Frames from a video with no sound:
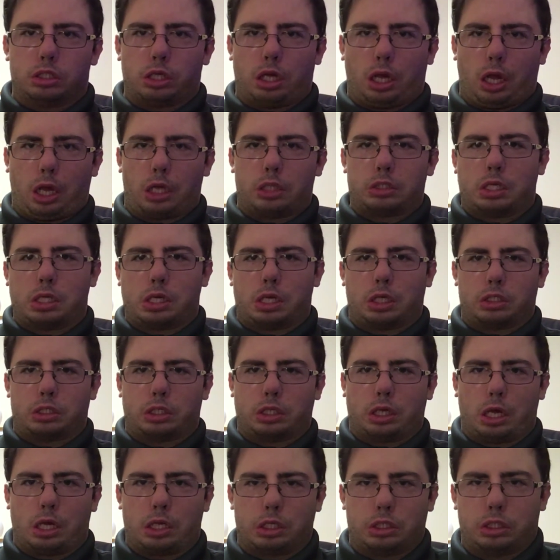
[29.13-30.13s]
at the
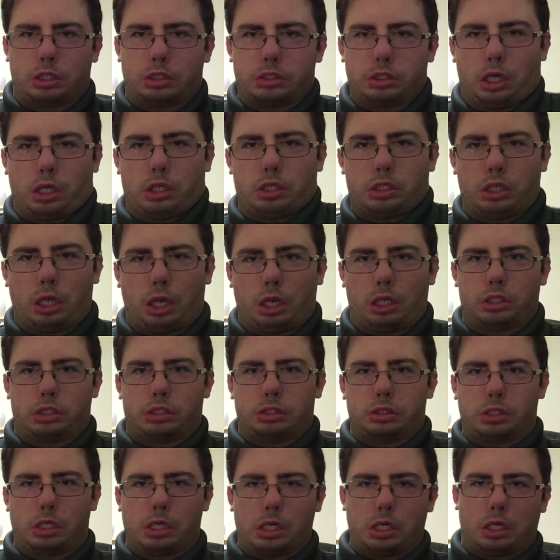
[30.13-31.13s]
education event
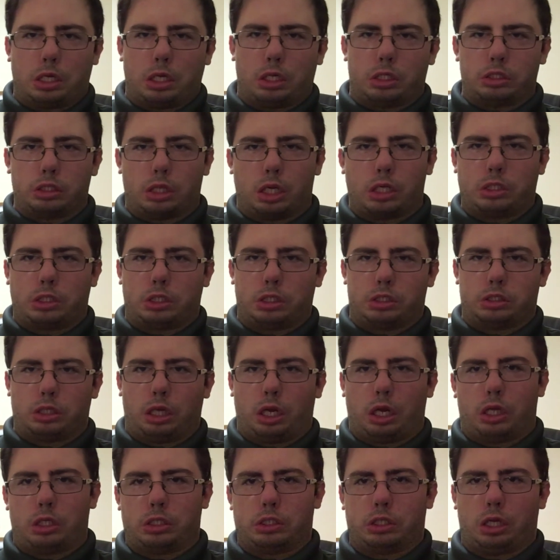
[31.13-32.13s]
last week,
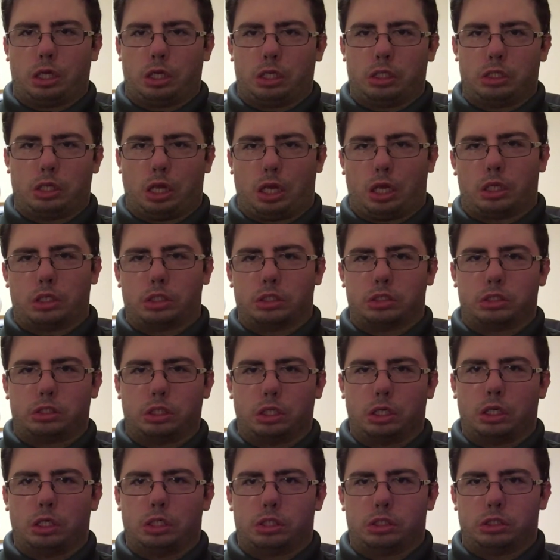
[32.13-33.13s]
Microsoft
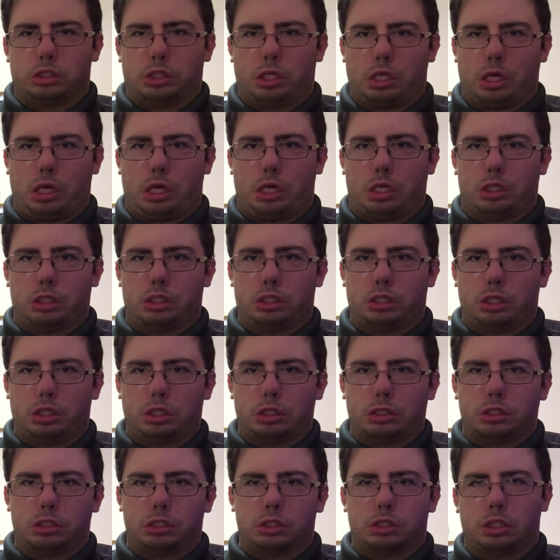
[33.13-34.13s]
announced the
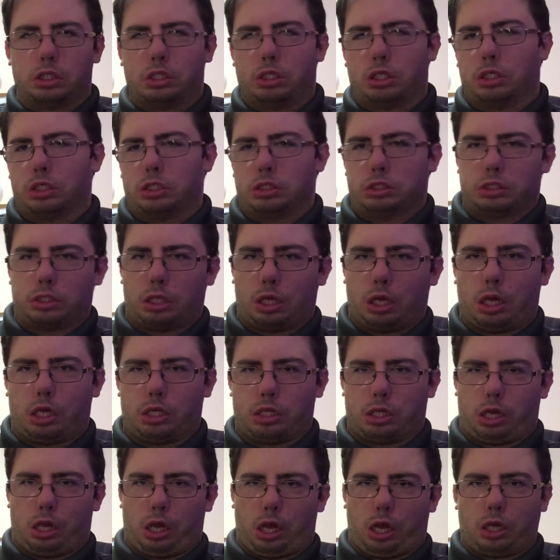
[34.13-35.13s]
new Windows
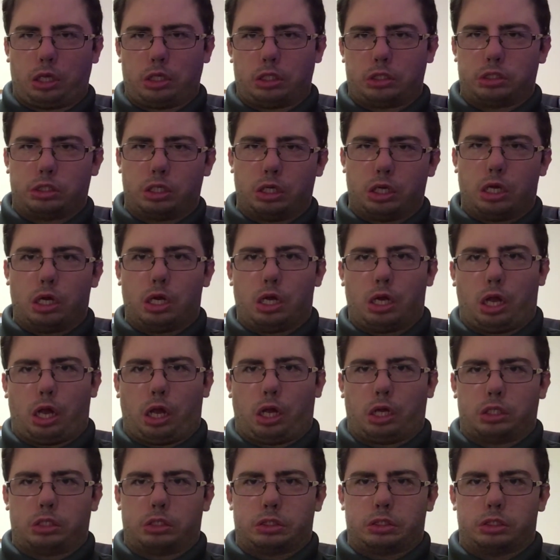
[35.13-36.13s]
10S
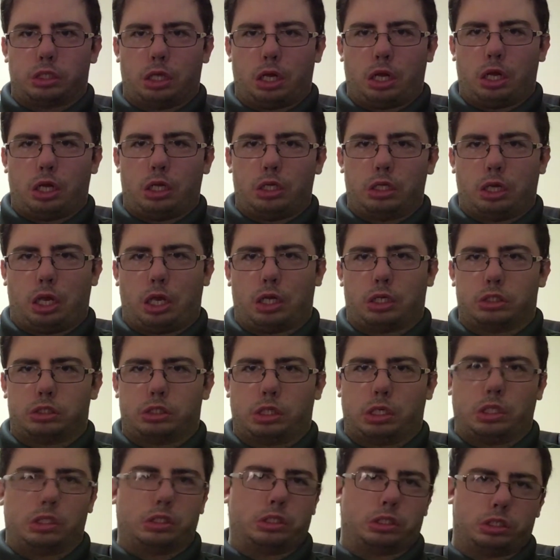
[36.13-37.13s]
as well as
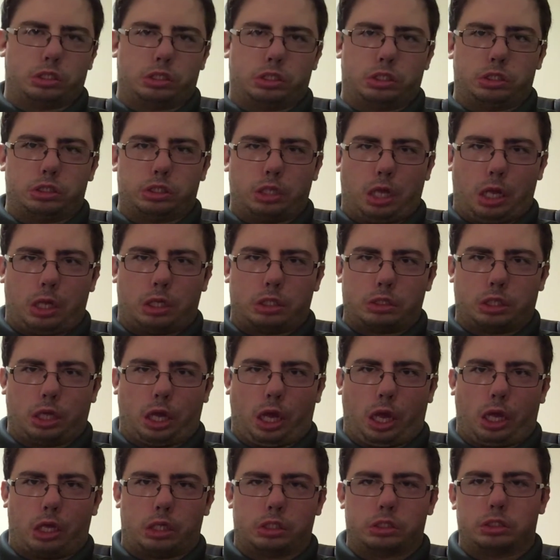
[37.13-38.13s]
the Surface
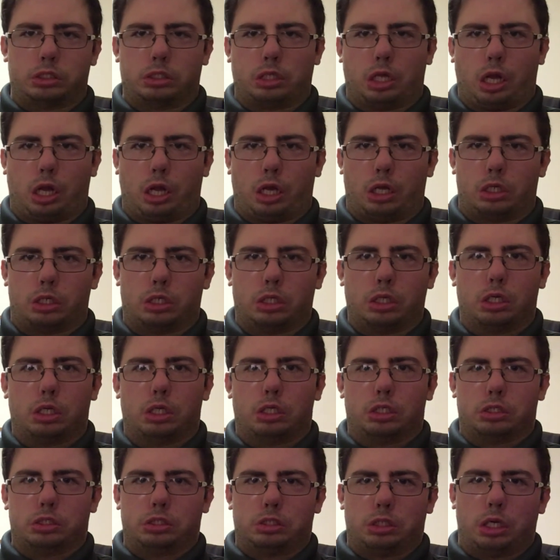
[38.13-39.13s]
Laptop. Now,
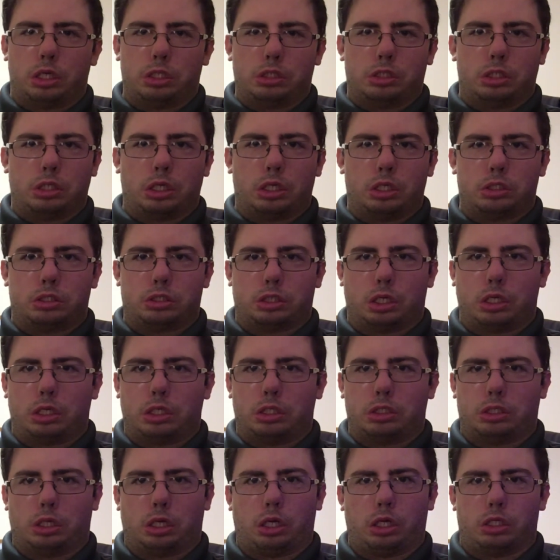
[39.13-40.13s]
both of those
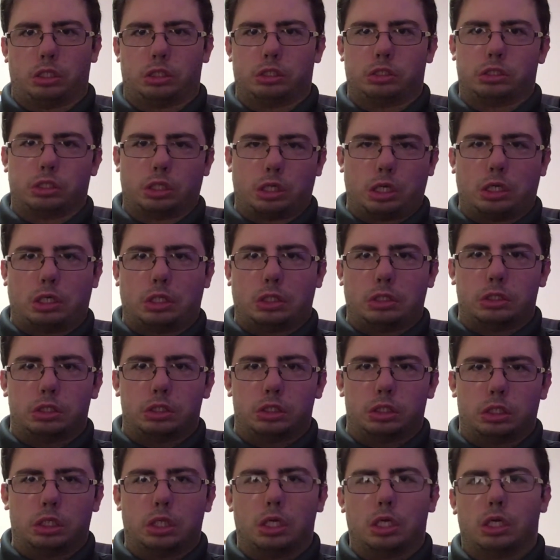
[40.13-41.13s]
things are pretty
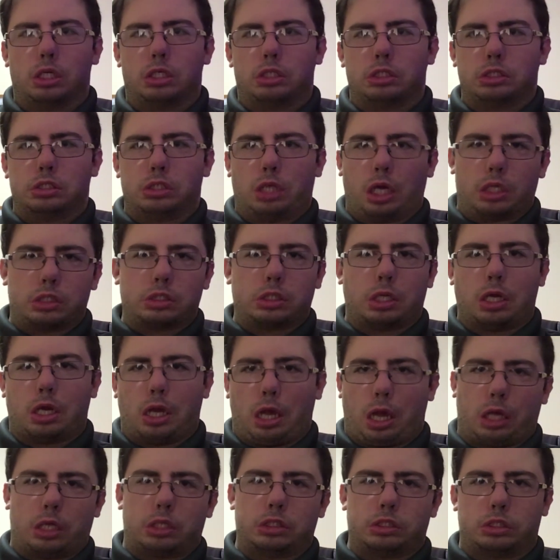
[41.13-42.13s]
cool, but they
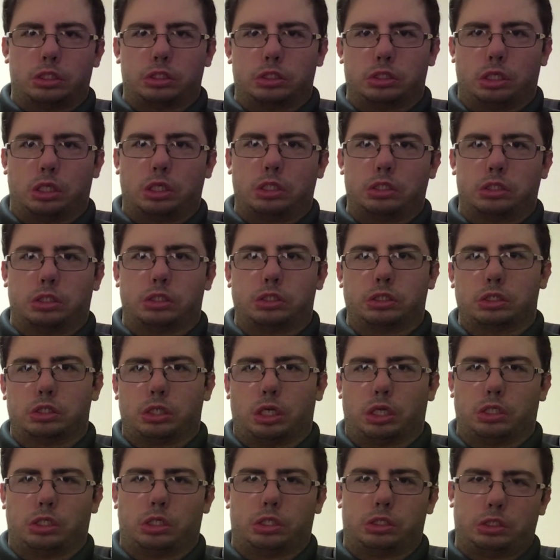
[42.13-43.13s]
have some things that we
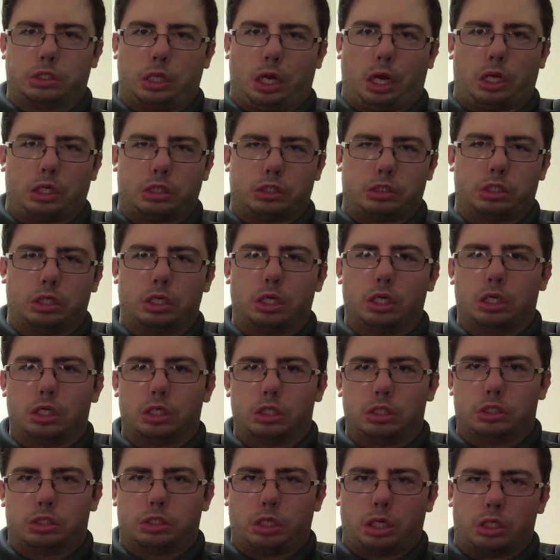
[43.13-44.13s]
want to discuss.
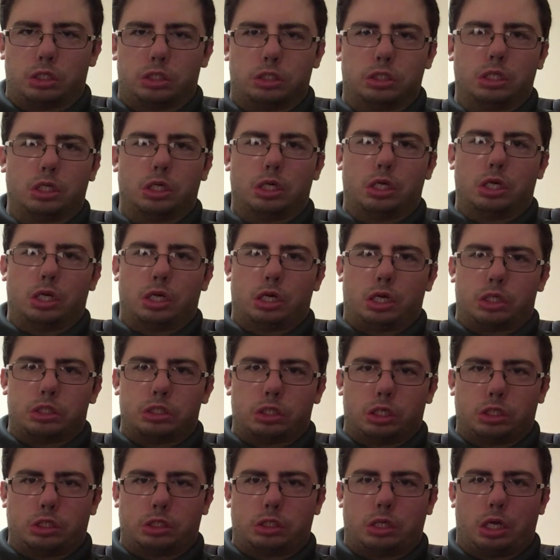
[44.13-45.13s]
So, I
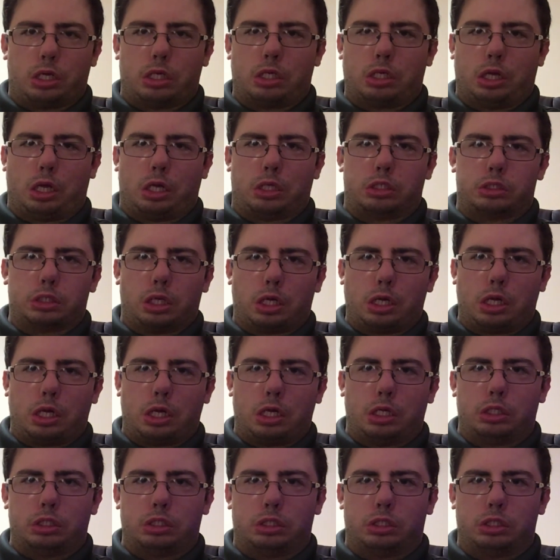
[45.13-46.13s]
want to go ahead and get right
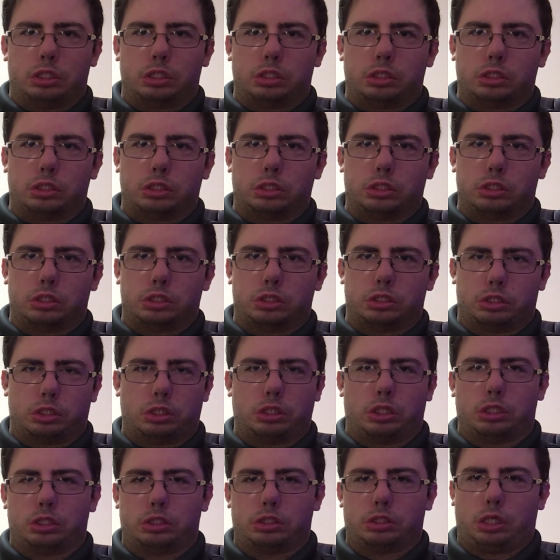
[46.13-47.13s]
into
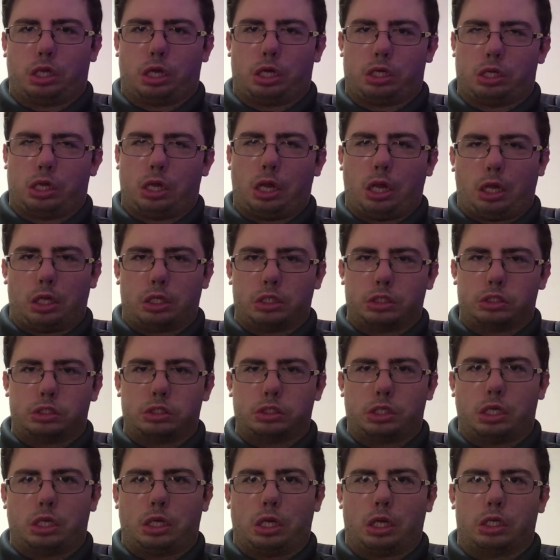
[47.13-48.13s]
Windows
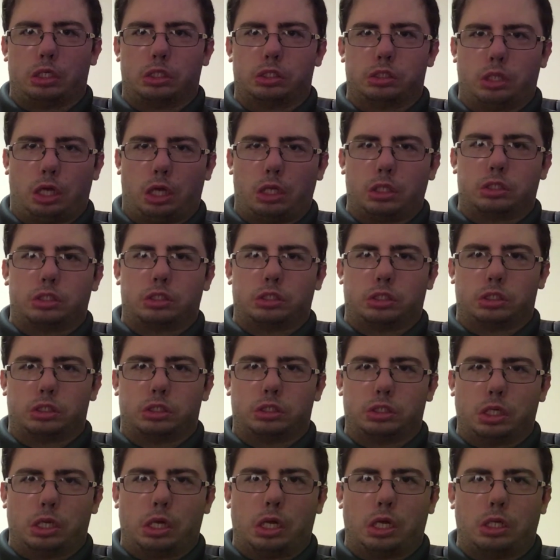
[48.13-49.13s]
10S because that's to
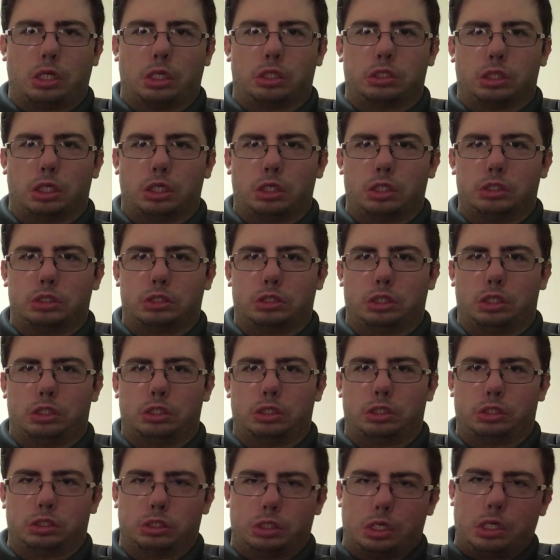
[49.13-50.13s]
me the most
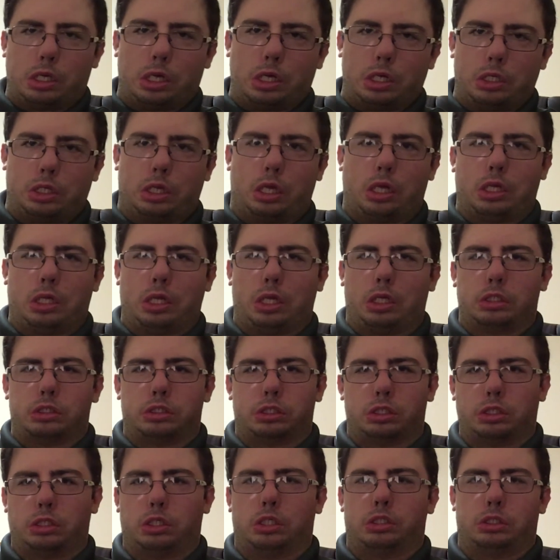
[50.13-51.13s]
intriguing thing
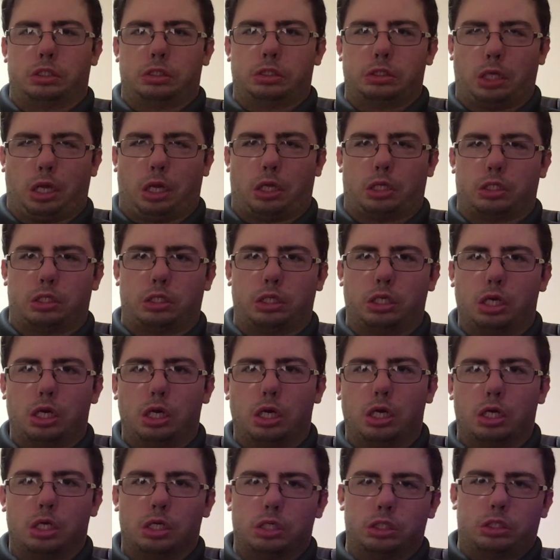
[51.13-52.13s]
from this event.
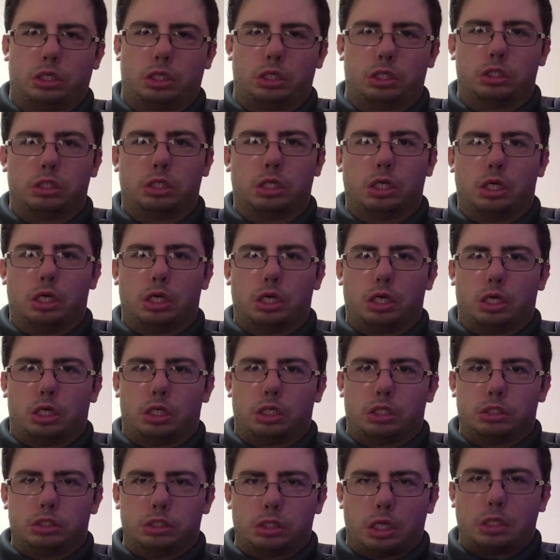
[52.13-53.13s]
So,
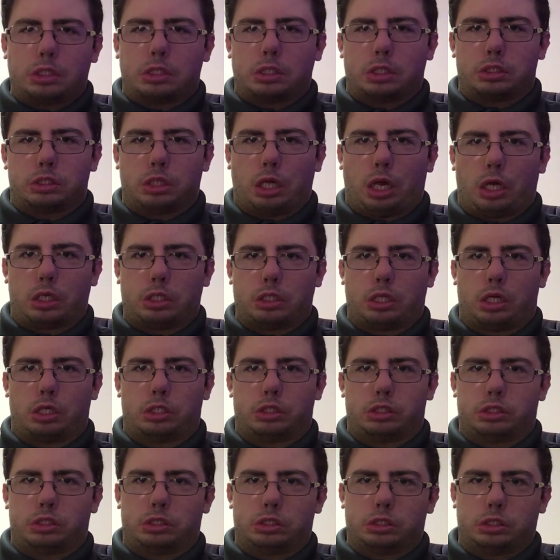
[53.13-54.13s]
Microsoft
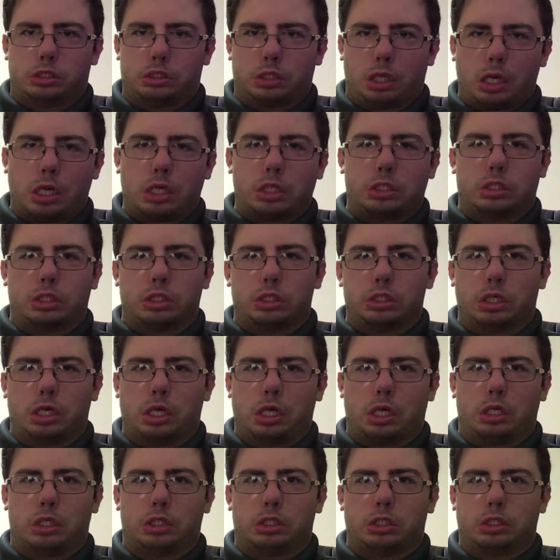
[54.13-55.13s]
has
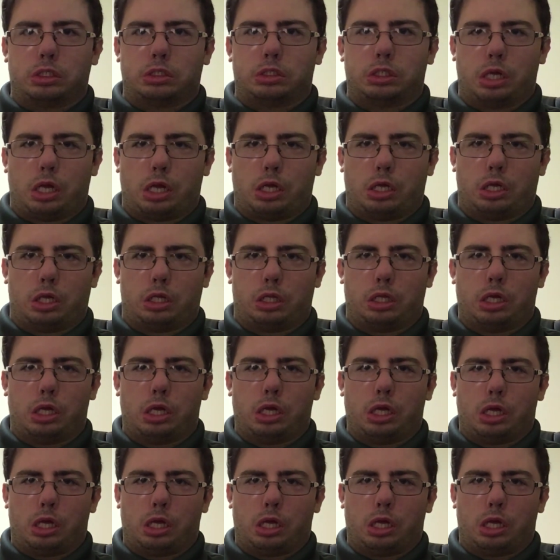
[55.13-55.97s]
basically created